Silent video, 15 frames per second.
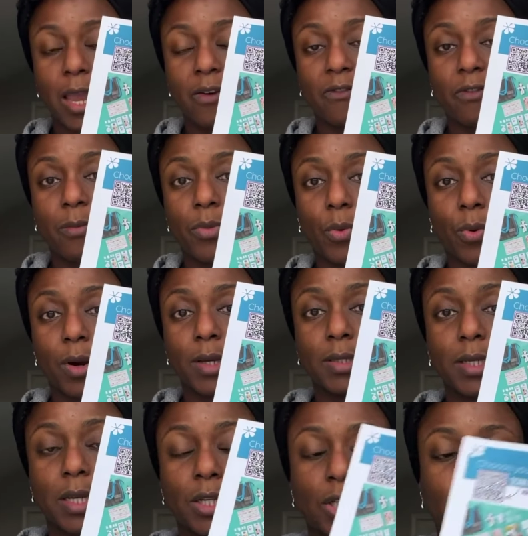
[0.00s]
from the
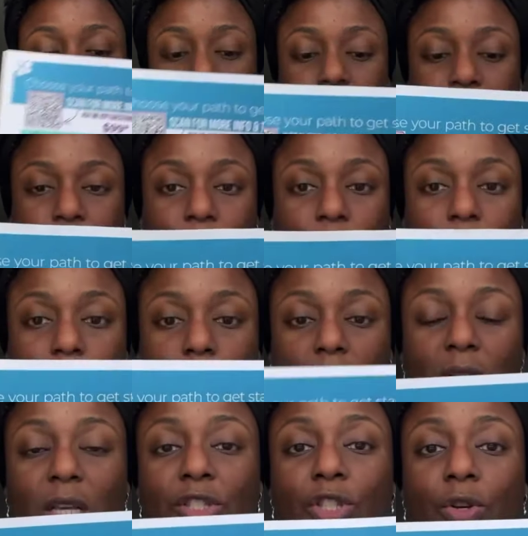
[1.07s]
workstation.
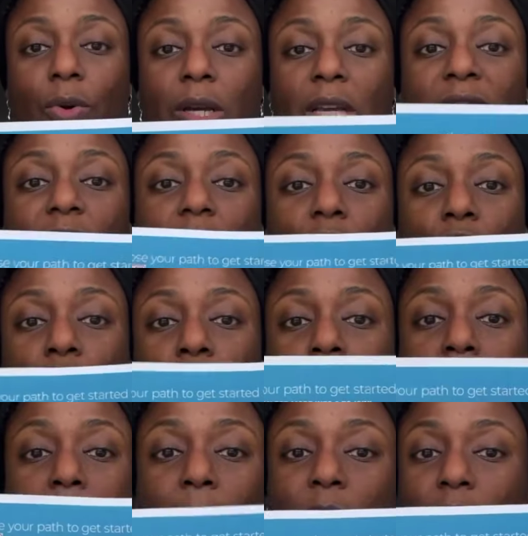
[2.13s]
So it gives the 2
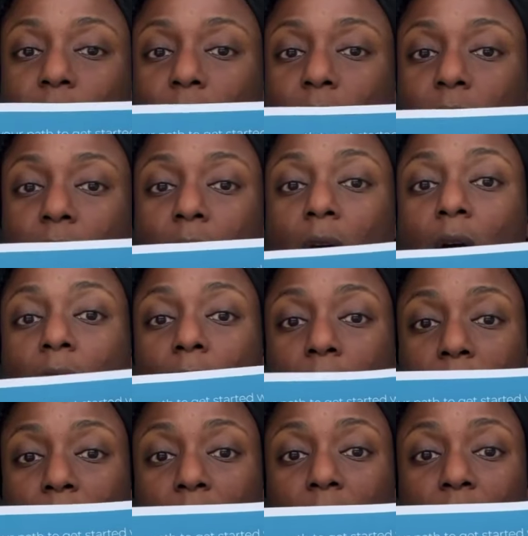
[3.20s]
options
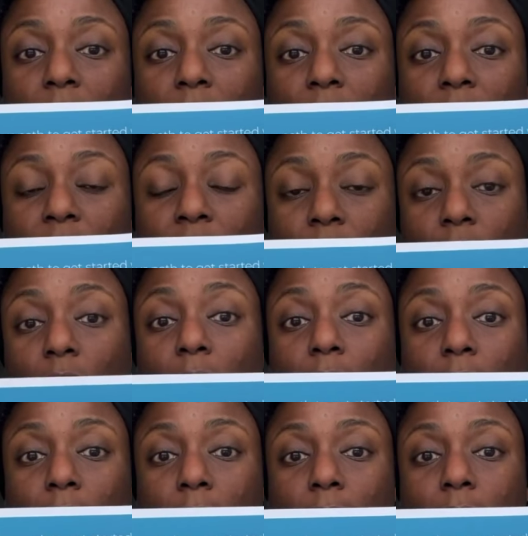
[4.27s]
of the starter
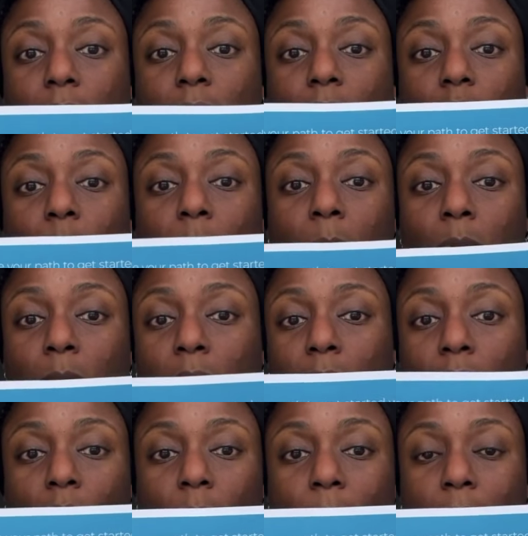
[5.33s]
kits so people can
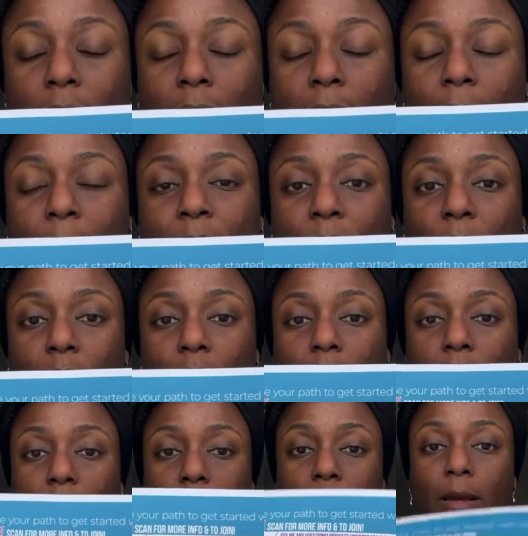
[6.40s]
know about that.
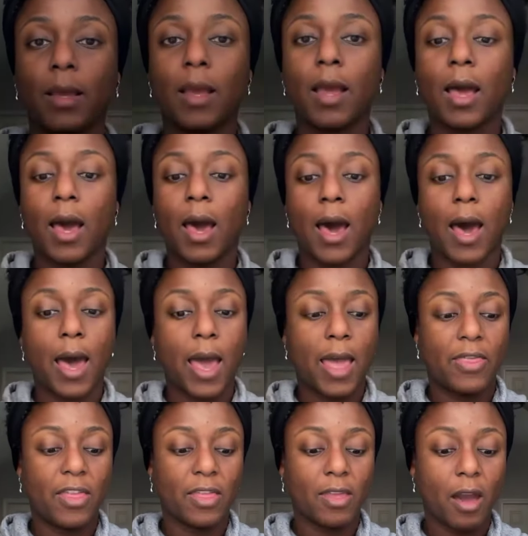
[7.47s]
Okay.
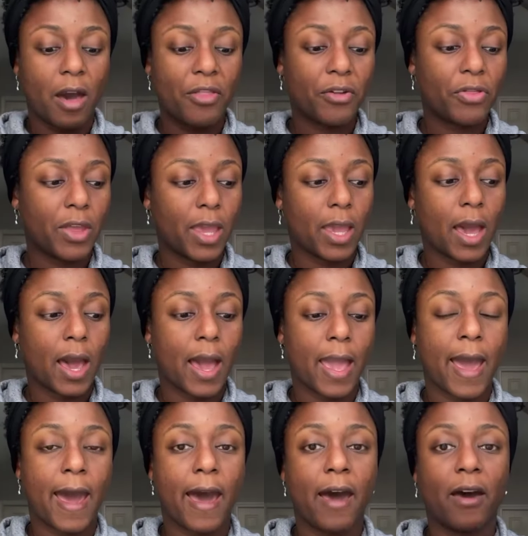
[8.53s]
And the other thing I
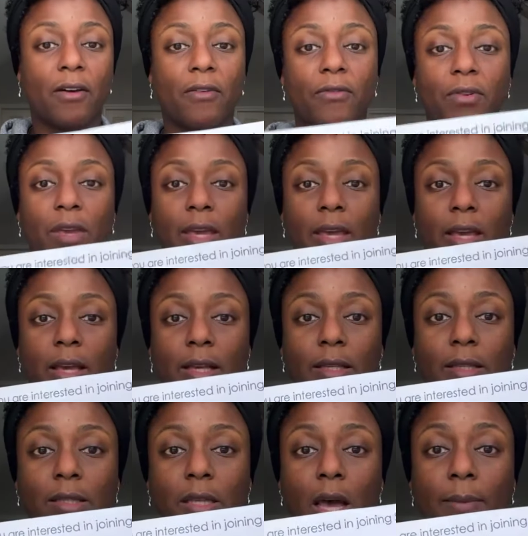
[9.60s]
have
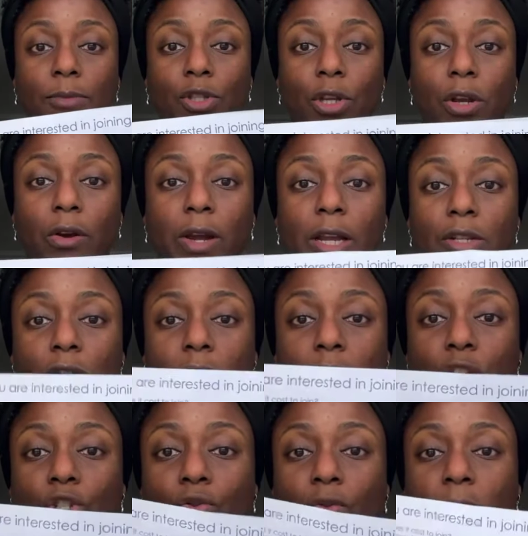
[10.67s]
is, so you're interested
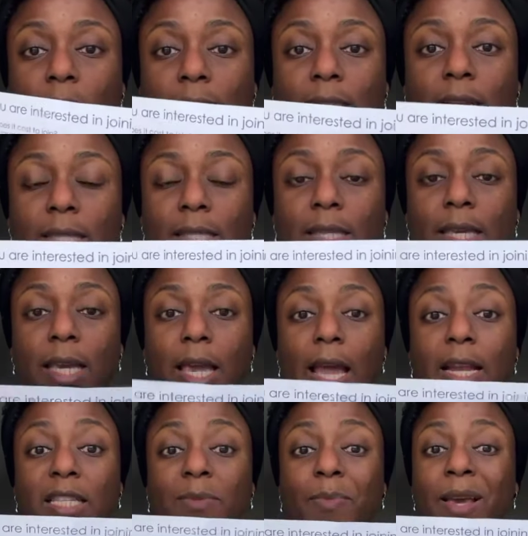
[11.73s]
in joining Scentsy, and
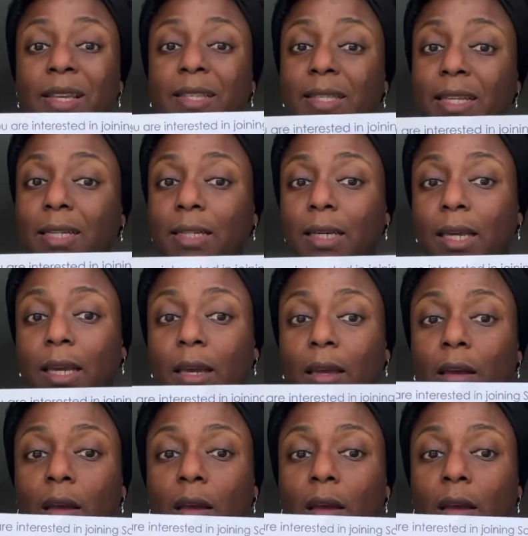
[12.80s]
it's basically